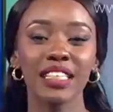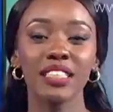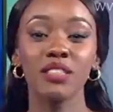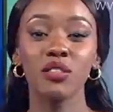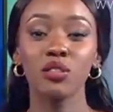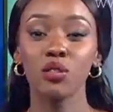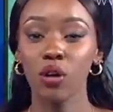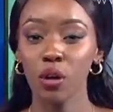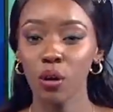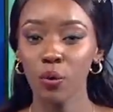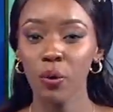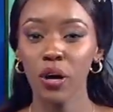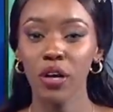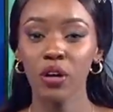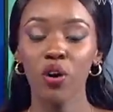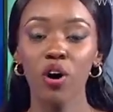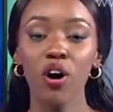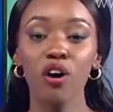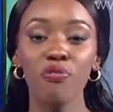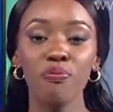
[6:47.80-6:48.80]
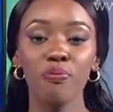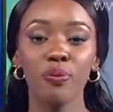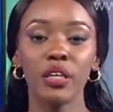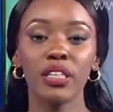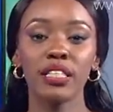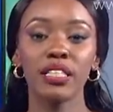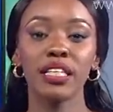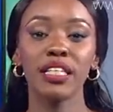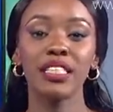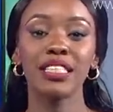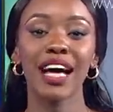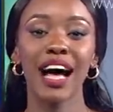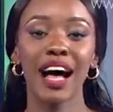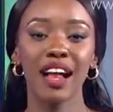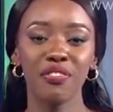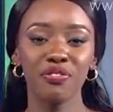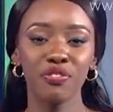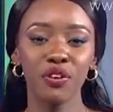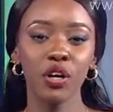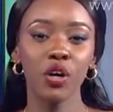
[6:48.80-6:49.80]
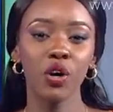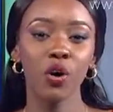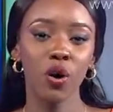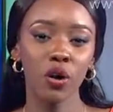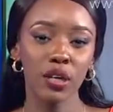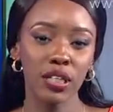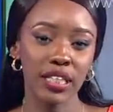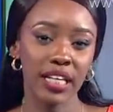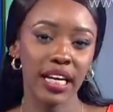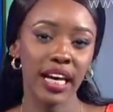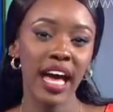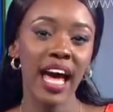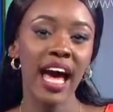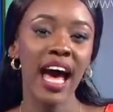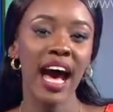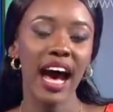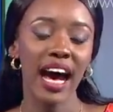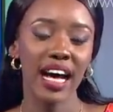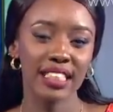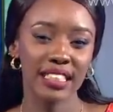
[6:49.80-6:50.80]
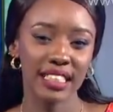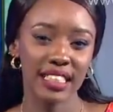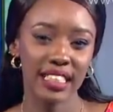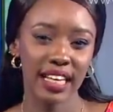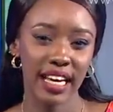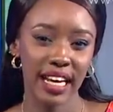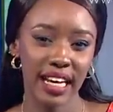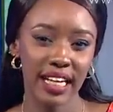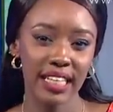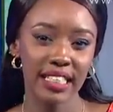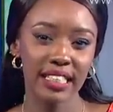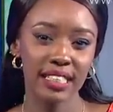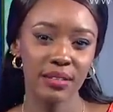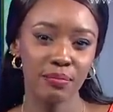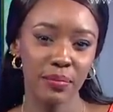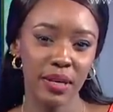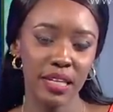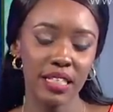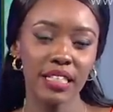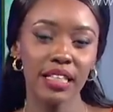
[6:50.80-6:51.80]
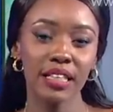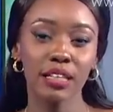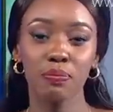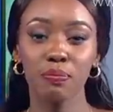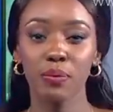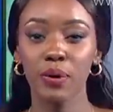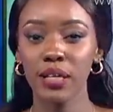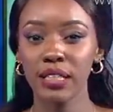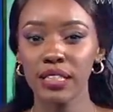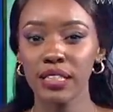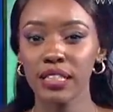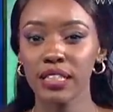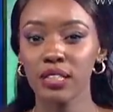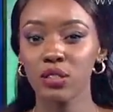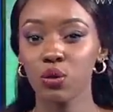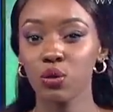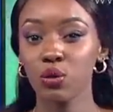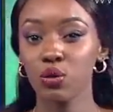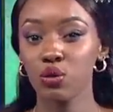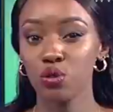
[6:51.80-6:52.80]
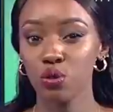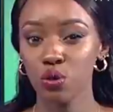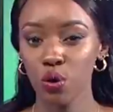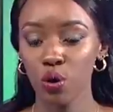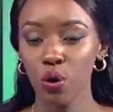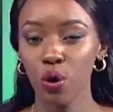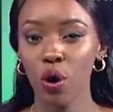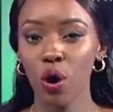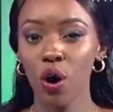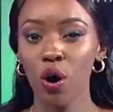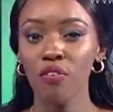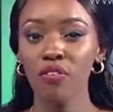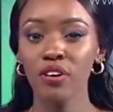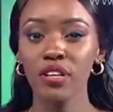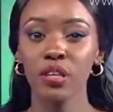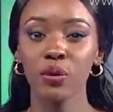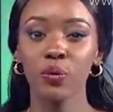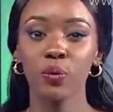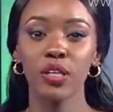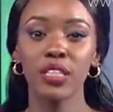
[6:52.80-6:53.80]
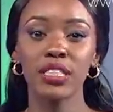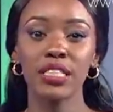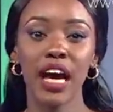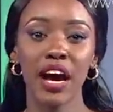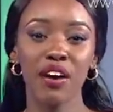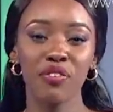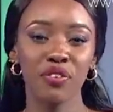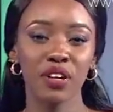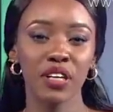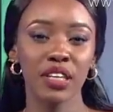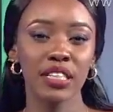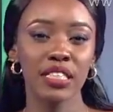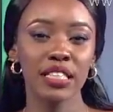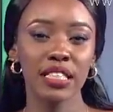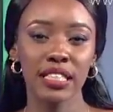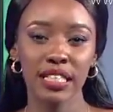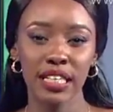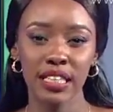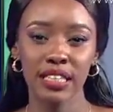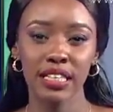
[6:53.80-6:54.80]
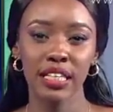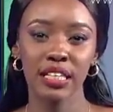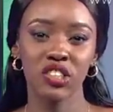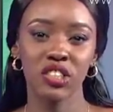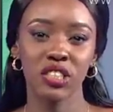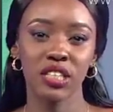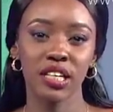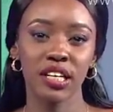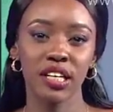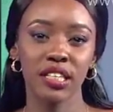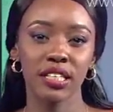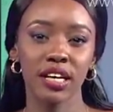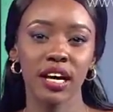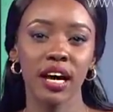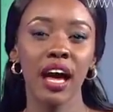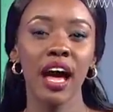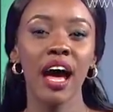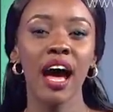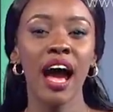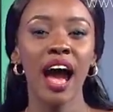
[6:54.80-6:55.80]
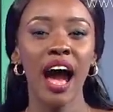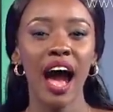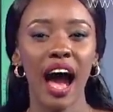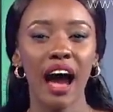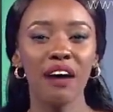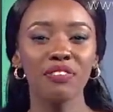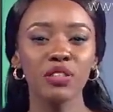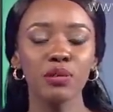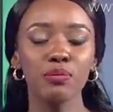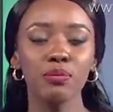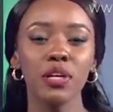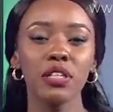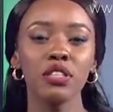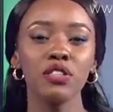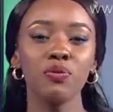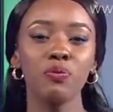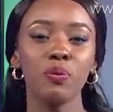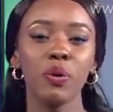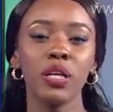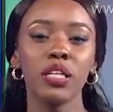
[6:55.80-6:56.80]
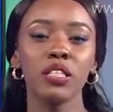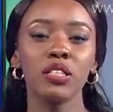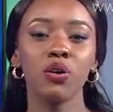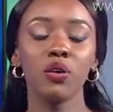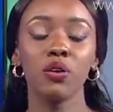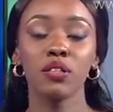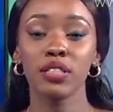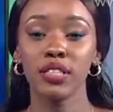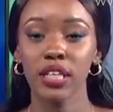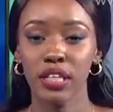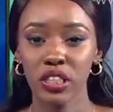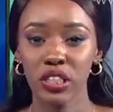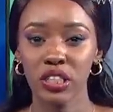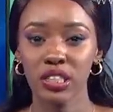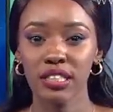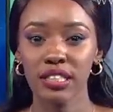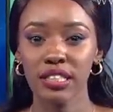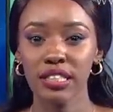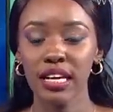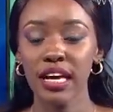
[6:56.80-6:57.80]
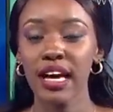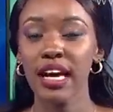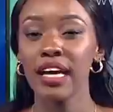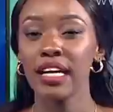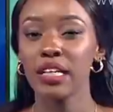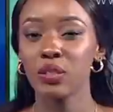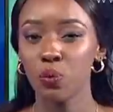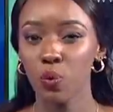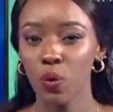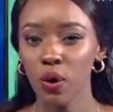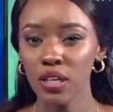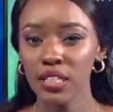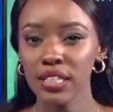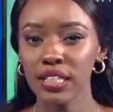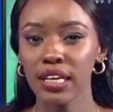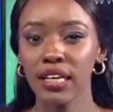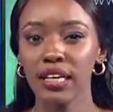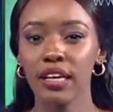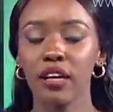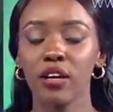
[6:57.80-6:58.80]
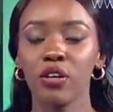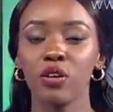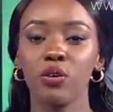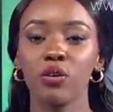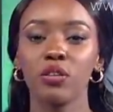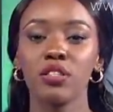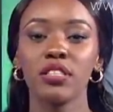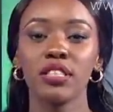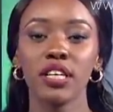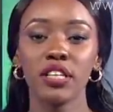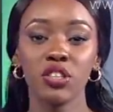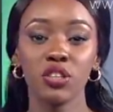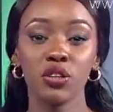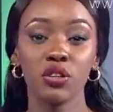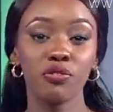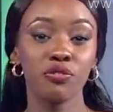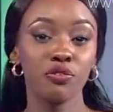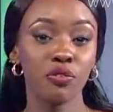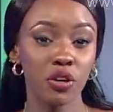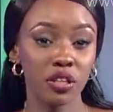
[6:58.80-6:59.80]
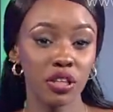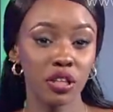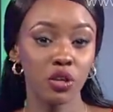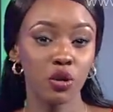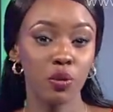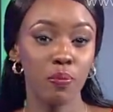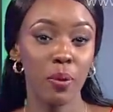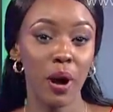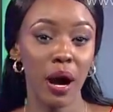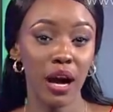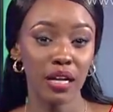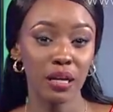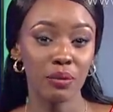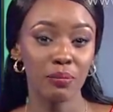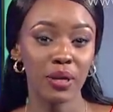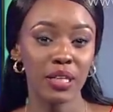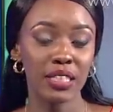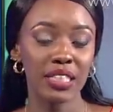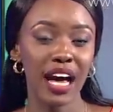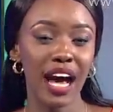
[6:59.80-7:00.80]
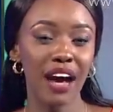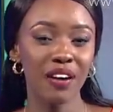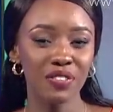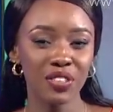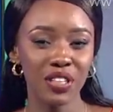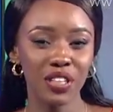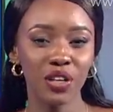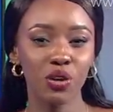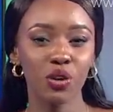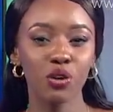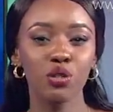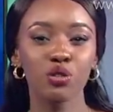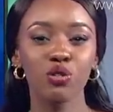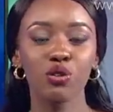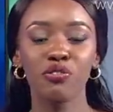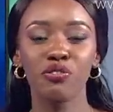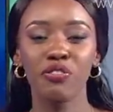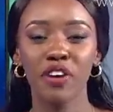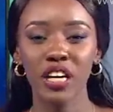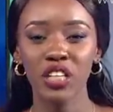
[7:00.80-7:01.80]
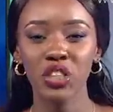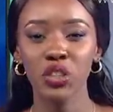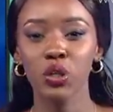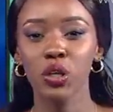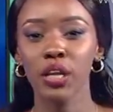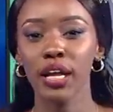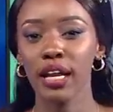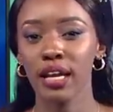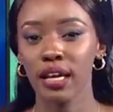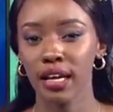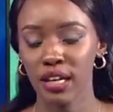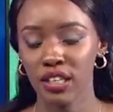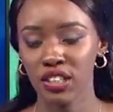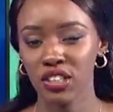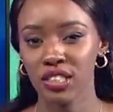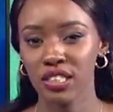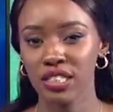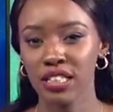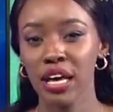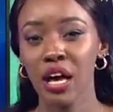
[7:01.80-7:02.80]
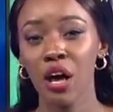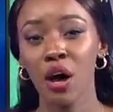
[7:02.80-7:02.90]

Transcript: a stalwart of President Alpha Conde as its head, cementing the president's control over the West African state legislature after months of political tensions. It was the inaugural session for the new parliament after the controversial elections.